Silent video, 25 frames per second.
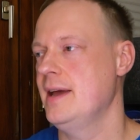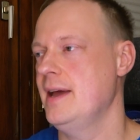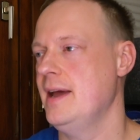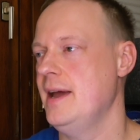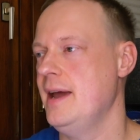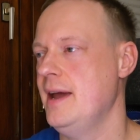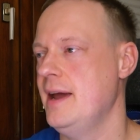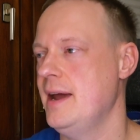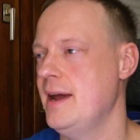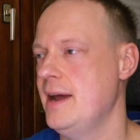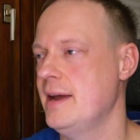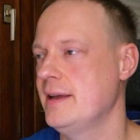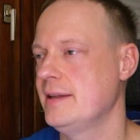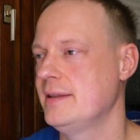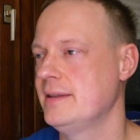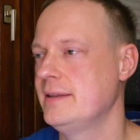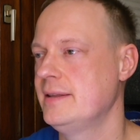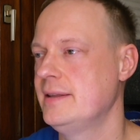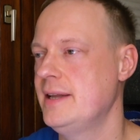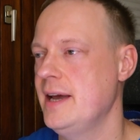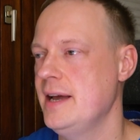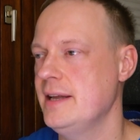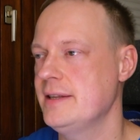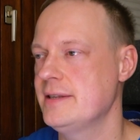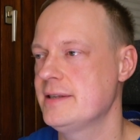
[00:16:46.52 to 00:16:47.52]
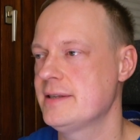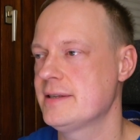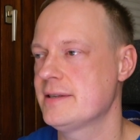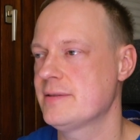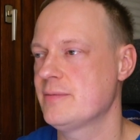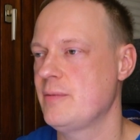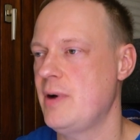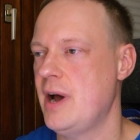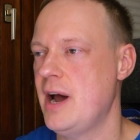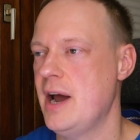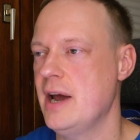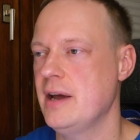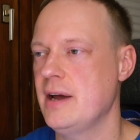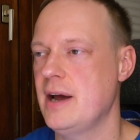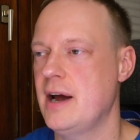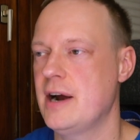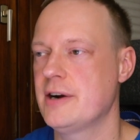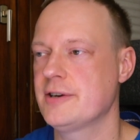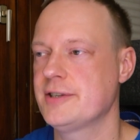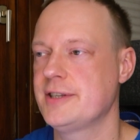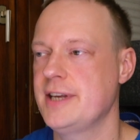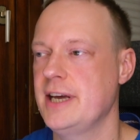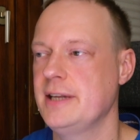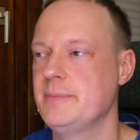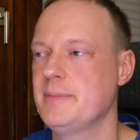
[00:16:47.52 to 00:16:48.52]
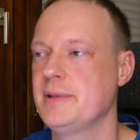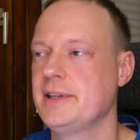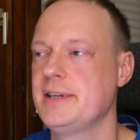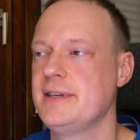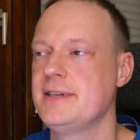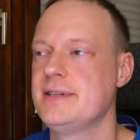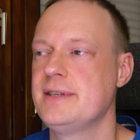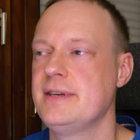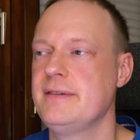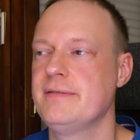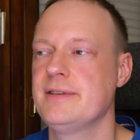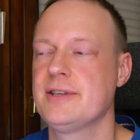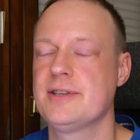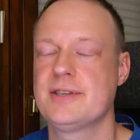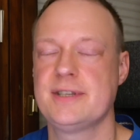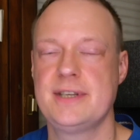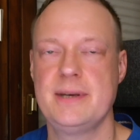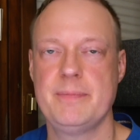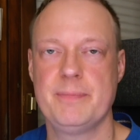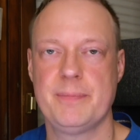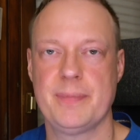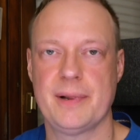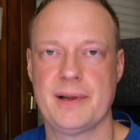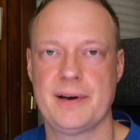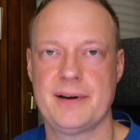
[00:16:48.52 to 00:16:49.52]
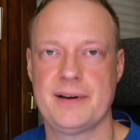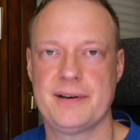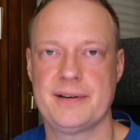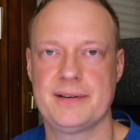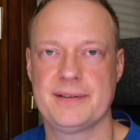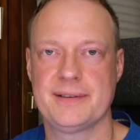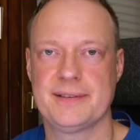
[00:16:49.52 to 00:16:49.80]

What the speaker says: And that's why our statement is even simpler.